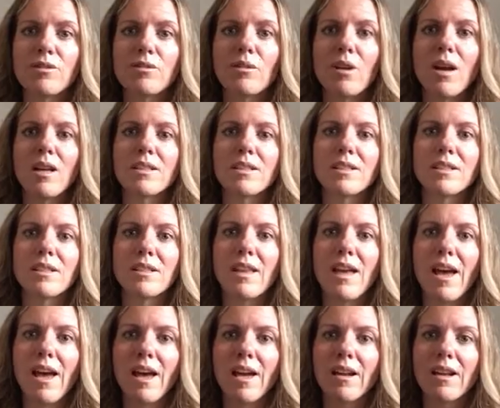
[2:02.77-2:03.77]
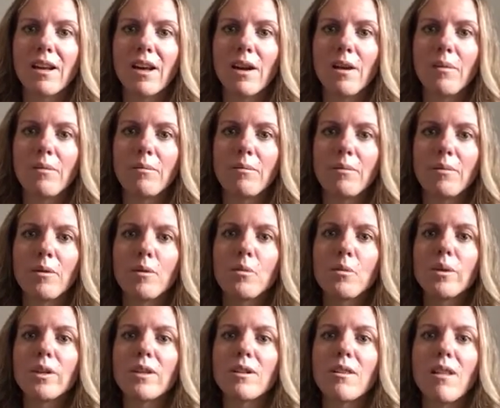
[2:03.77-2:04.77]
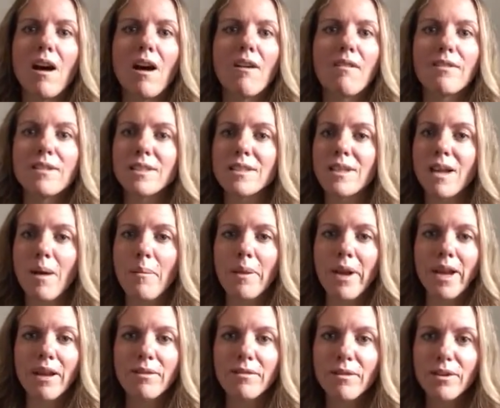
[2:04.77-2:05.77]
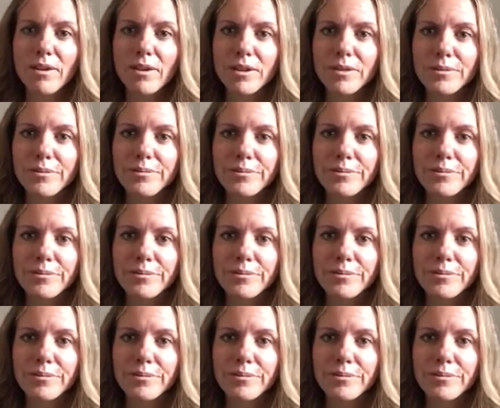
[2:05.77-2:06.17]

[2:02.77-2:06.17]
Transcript: trust that real love is not painful.